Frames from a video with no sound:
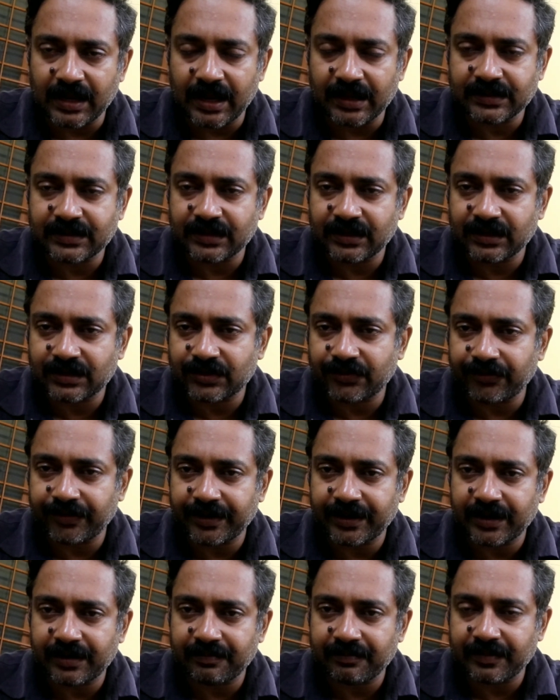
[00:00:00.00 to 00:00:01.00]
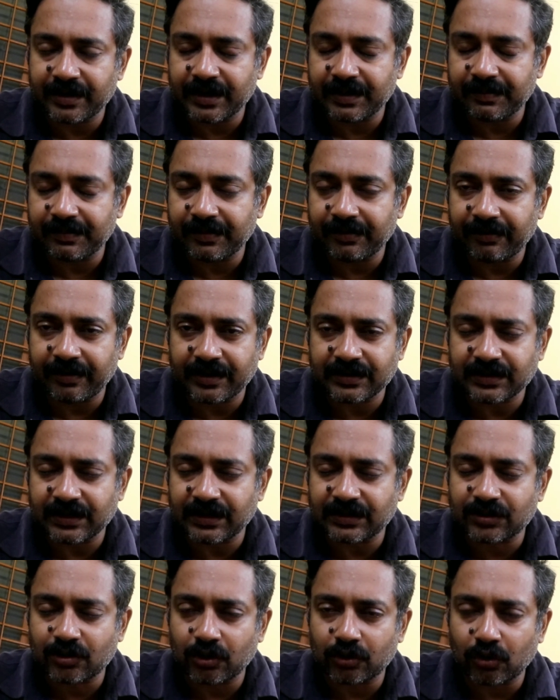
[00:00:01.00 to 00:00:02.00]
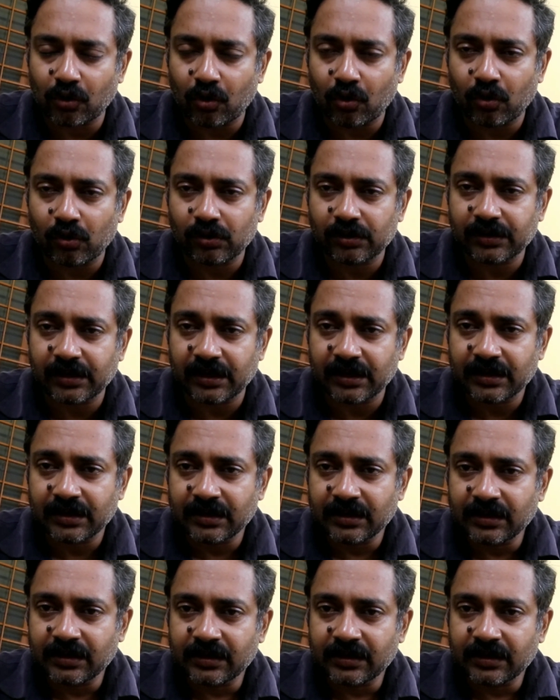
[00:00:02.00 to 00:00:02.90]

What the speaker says: LCD screen and mirrors, it's got all the